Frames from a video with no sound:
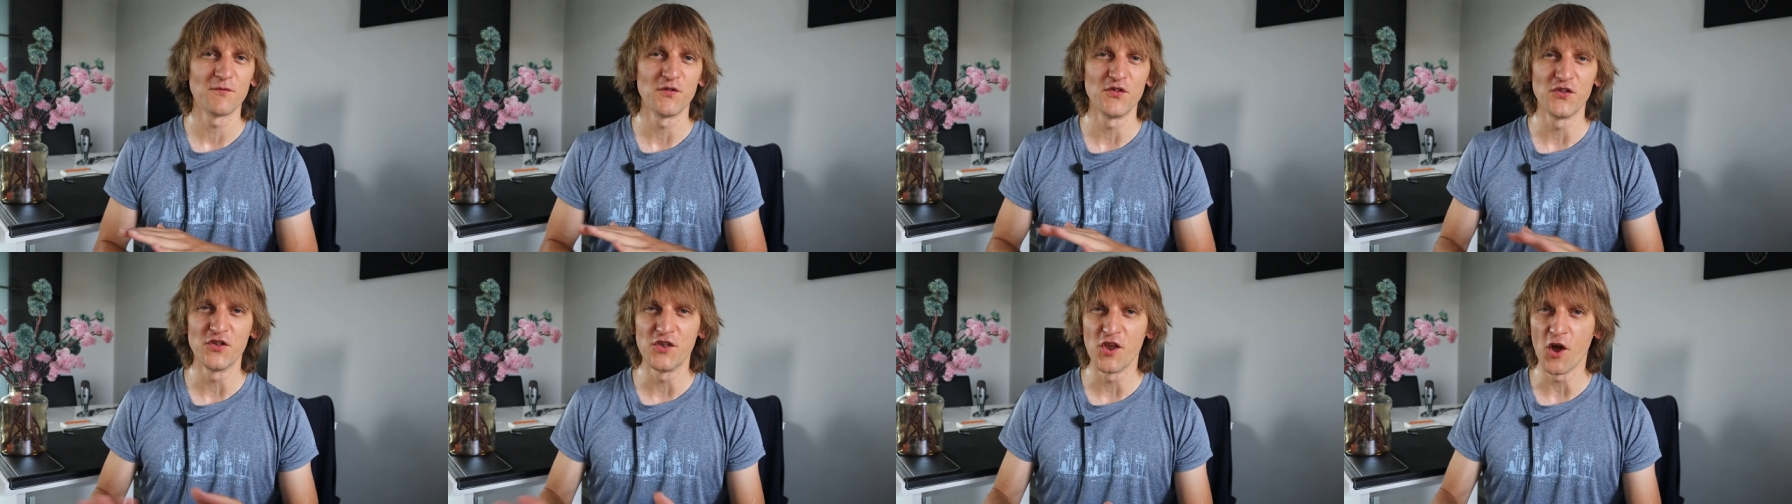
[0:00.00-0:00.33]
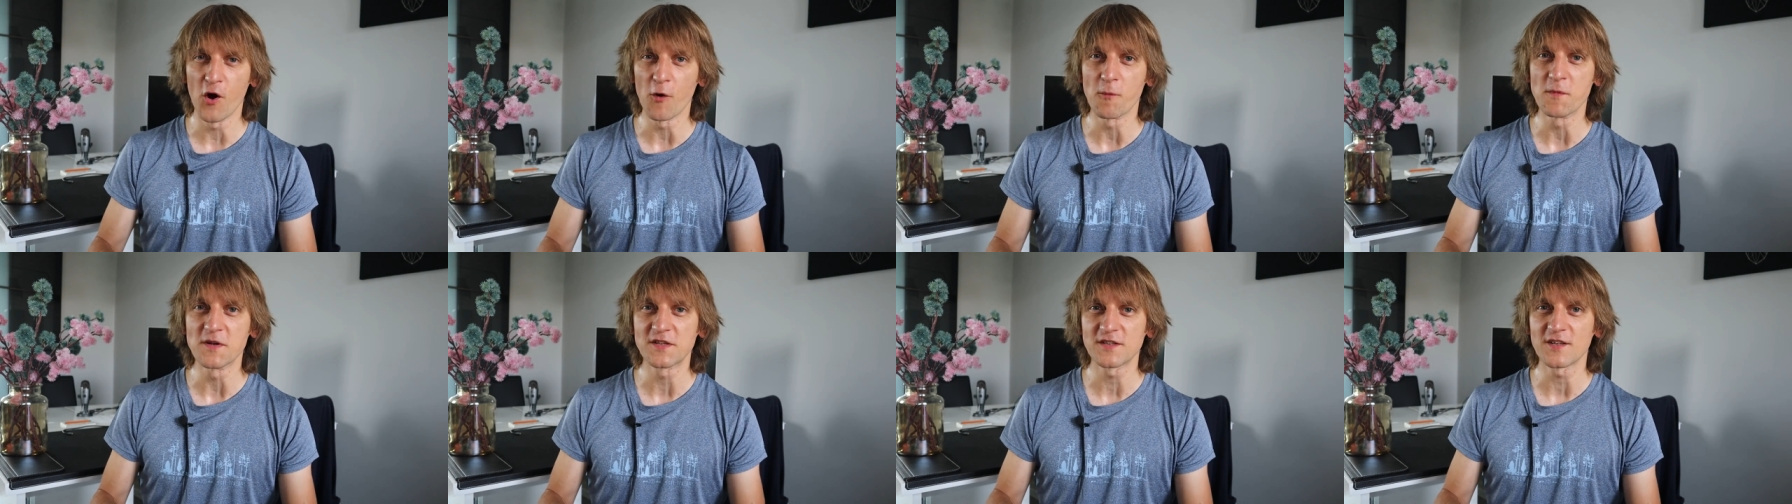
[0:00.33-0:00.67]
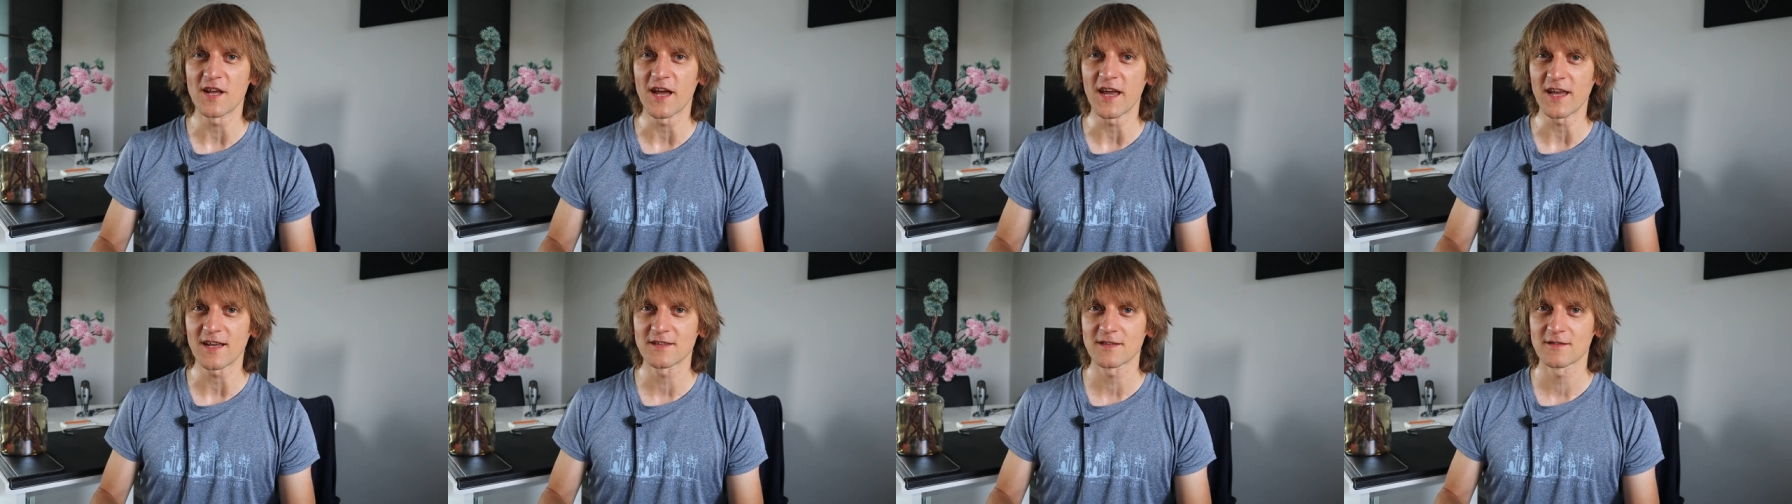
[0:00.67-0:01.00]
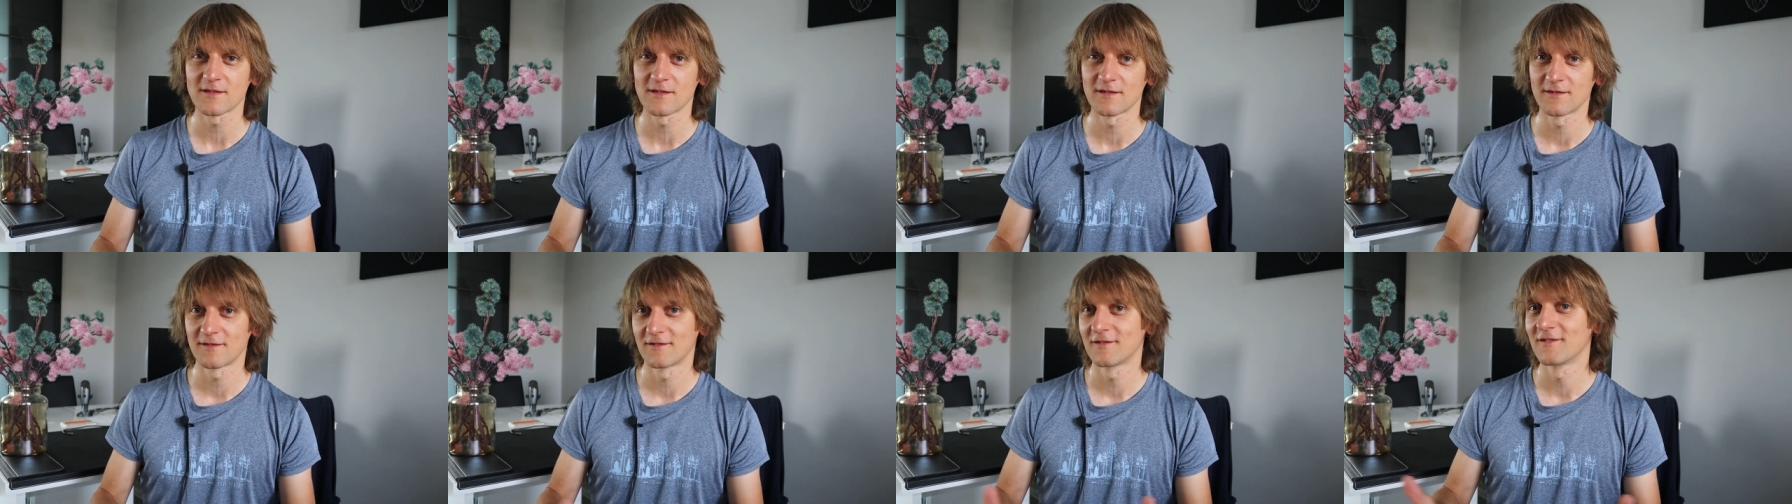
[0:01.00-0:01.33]
no
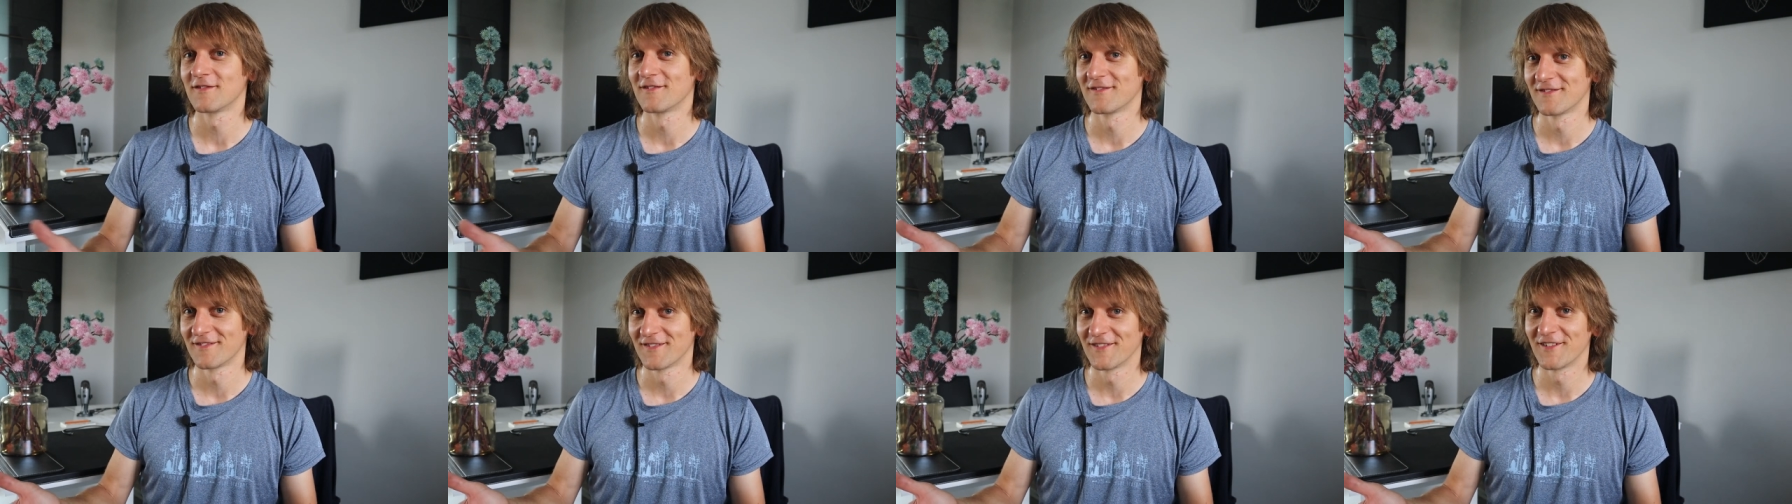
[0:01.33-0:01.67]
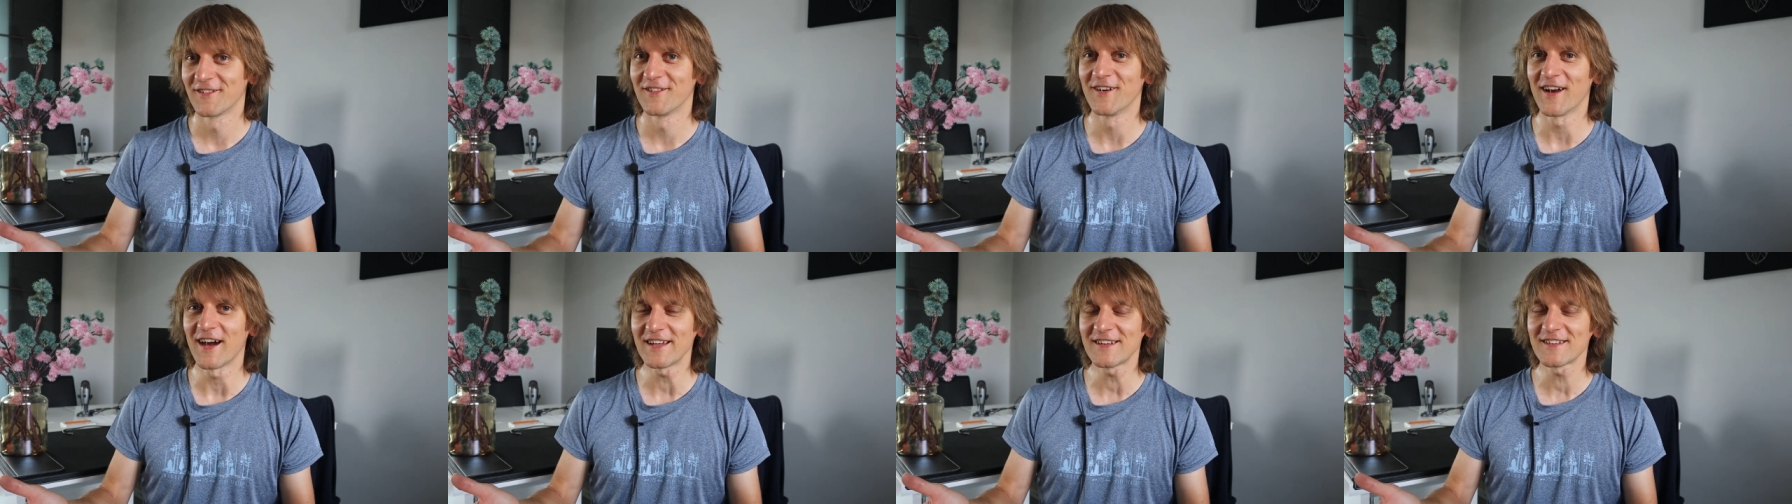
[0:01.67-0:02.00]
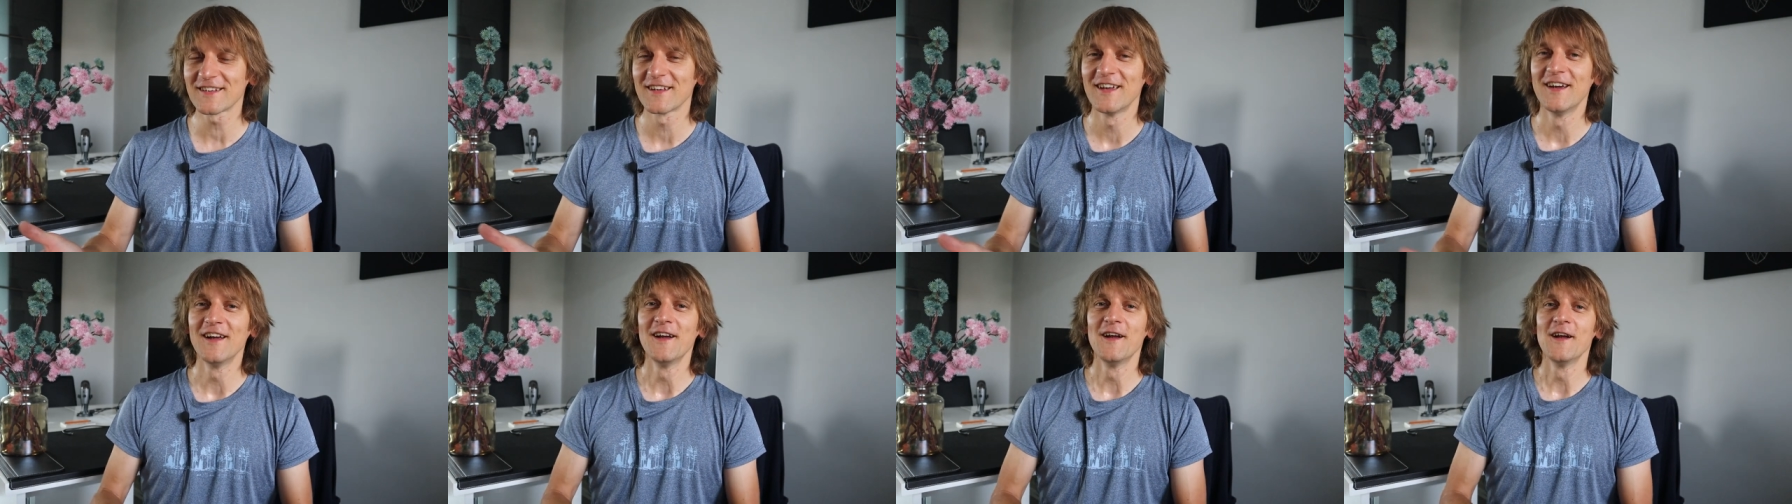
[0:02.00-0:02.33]
mistakes, right?